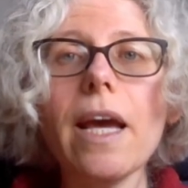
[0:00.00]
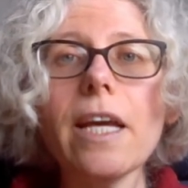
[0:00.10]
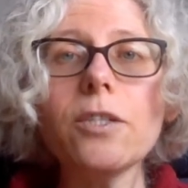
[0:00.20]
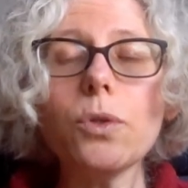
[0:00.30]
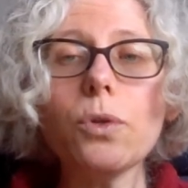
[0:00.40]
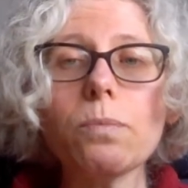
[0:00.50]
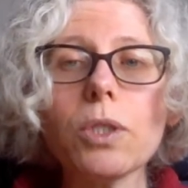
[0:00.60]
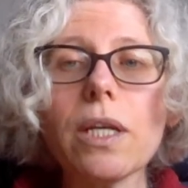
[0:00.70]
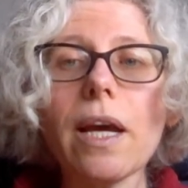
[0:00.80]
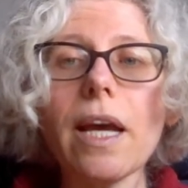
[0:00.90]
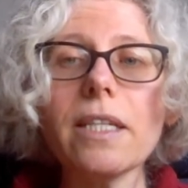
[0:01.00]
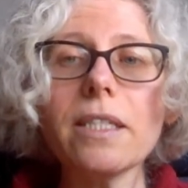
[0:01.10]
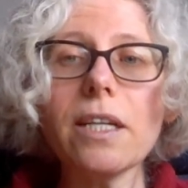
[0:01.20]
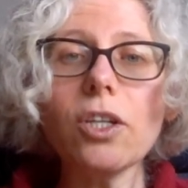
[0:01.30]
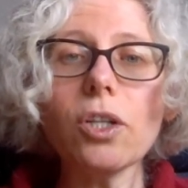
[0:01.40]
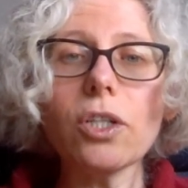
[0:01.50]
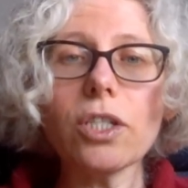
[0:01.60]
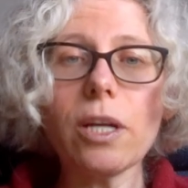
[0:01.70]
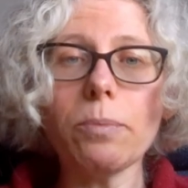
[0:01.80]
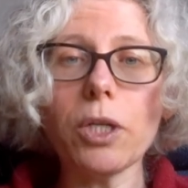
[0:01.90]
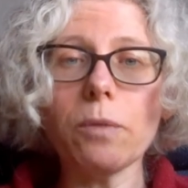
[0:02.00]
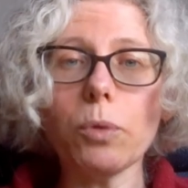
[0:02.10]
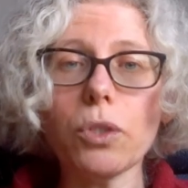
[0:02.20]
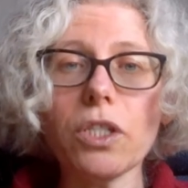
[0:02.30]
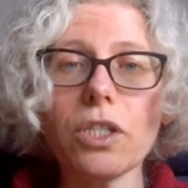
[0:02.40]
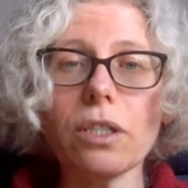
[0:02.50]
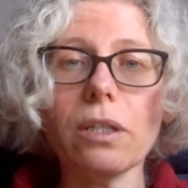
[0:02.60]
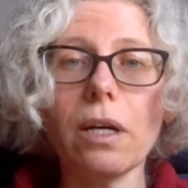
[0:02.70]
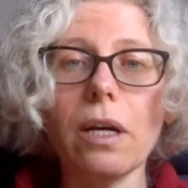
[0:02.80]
assumes a singular subject position,